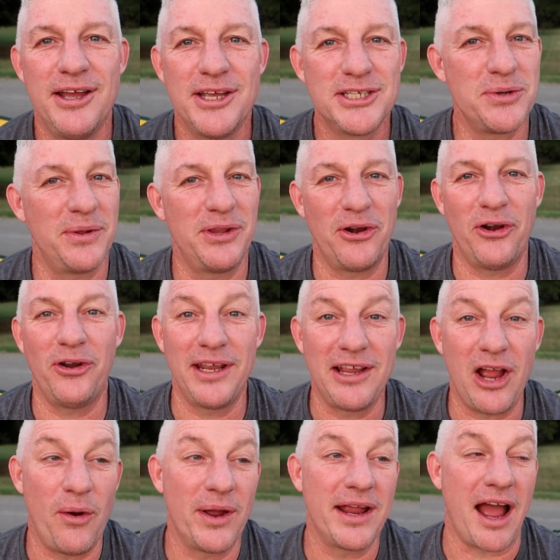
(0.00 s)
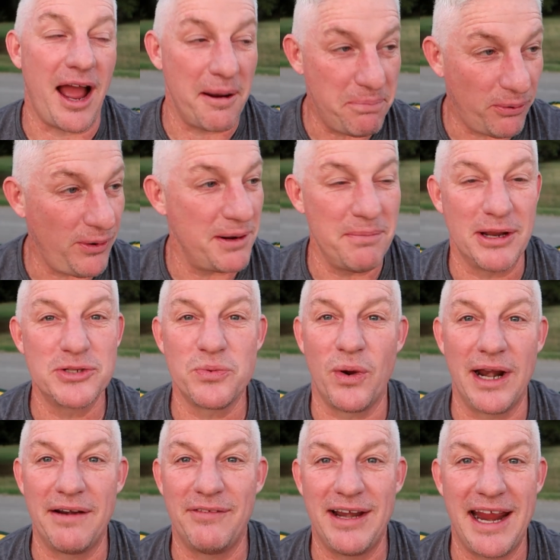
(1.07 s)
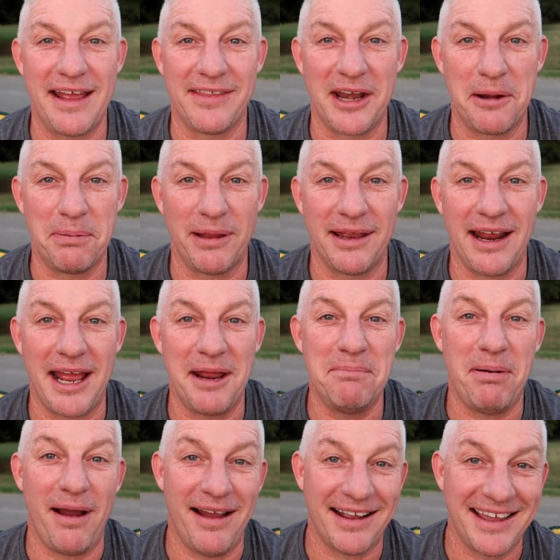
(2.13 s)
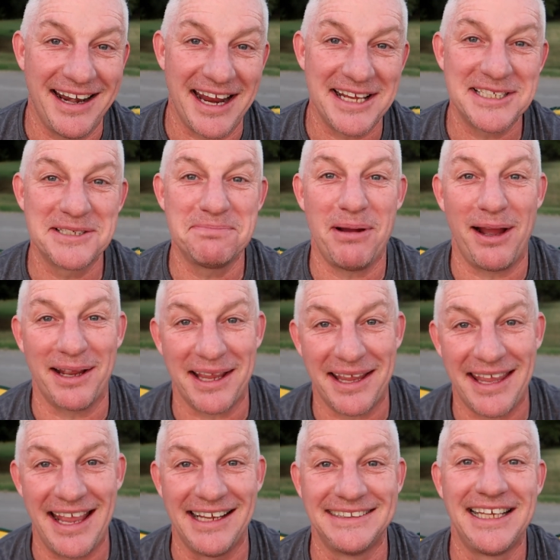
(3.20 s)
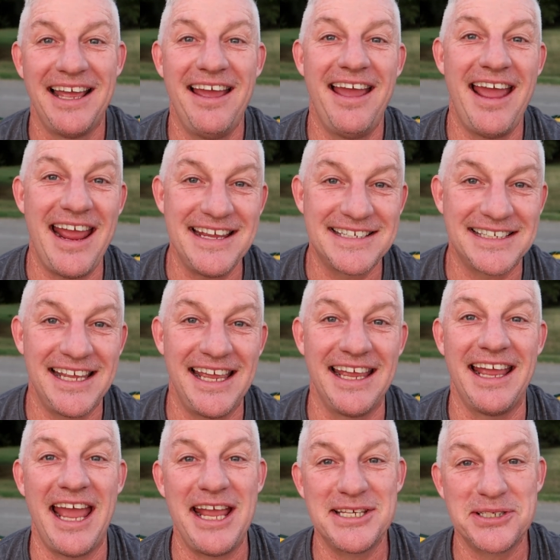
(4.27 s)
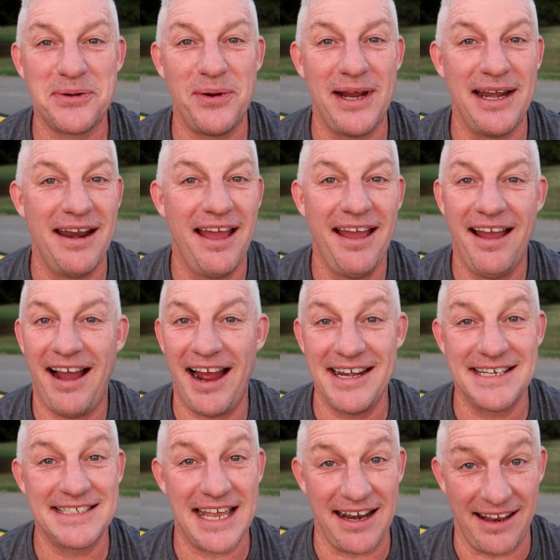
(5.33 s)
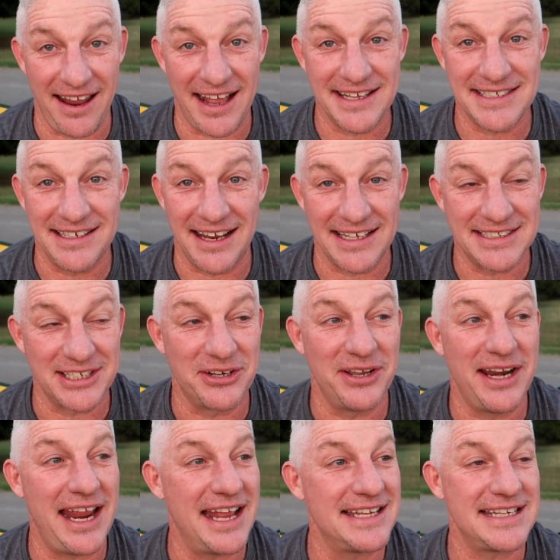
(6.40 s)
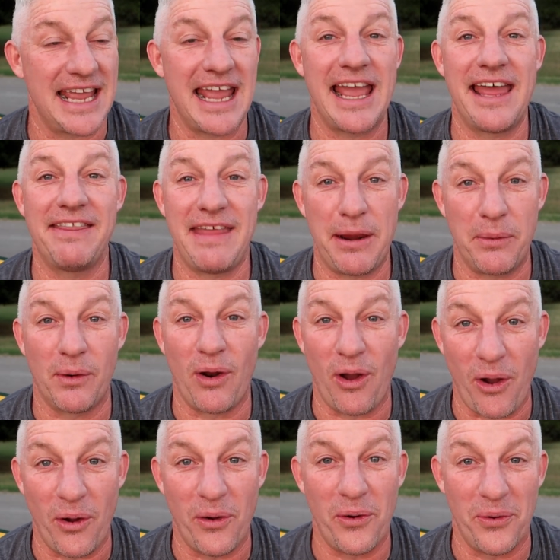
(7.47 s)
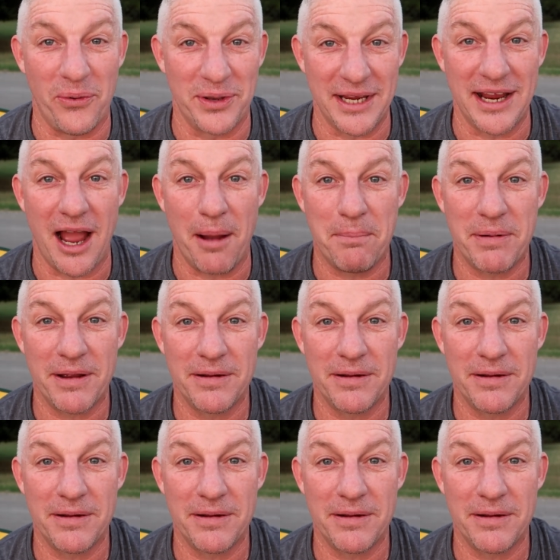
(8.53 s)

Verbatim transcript: So in the early going, I pretty much won every hand that I played. I had pocket aces, pocket kings, ace king, ace queen. I just had lots and lots of good hands, and they were all holding up.